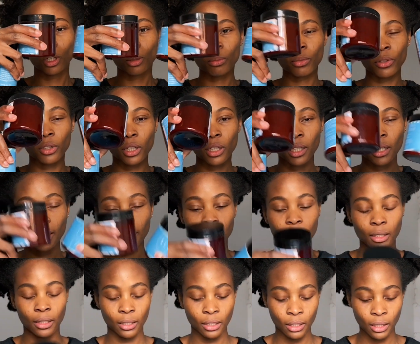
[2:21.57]
products.
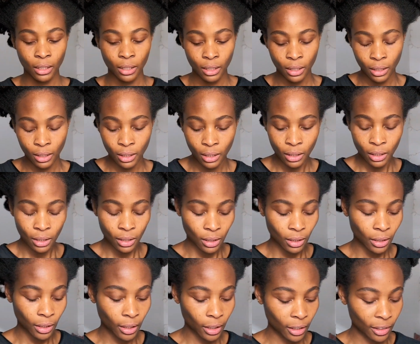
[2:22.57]

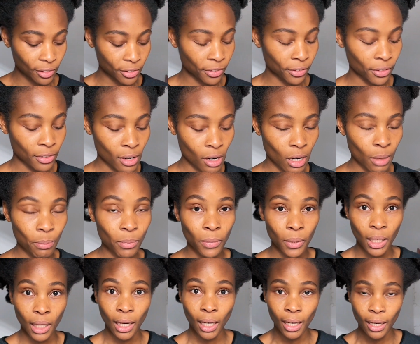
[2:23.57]
They are from
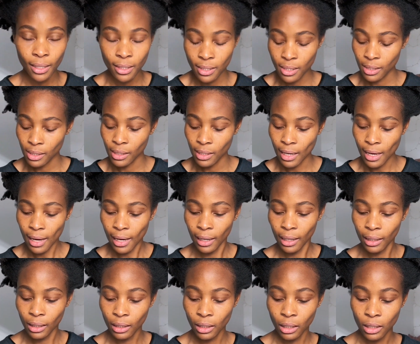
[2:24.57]

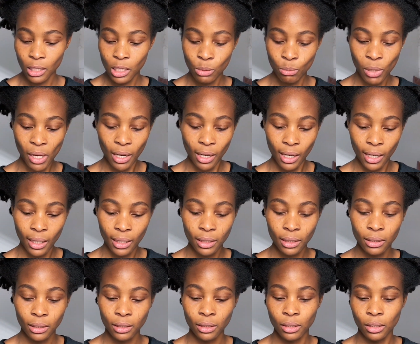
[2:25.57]
KCL Cosmetic.
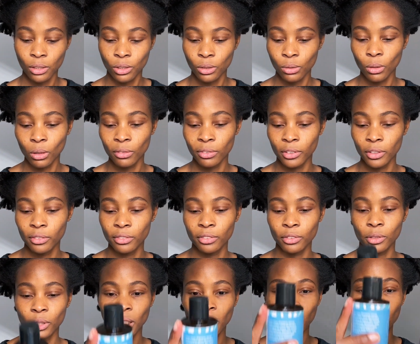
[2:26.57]
This is a sulfate-free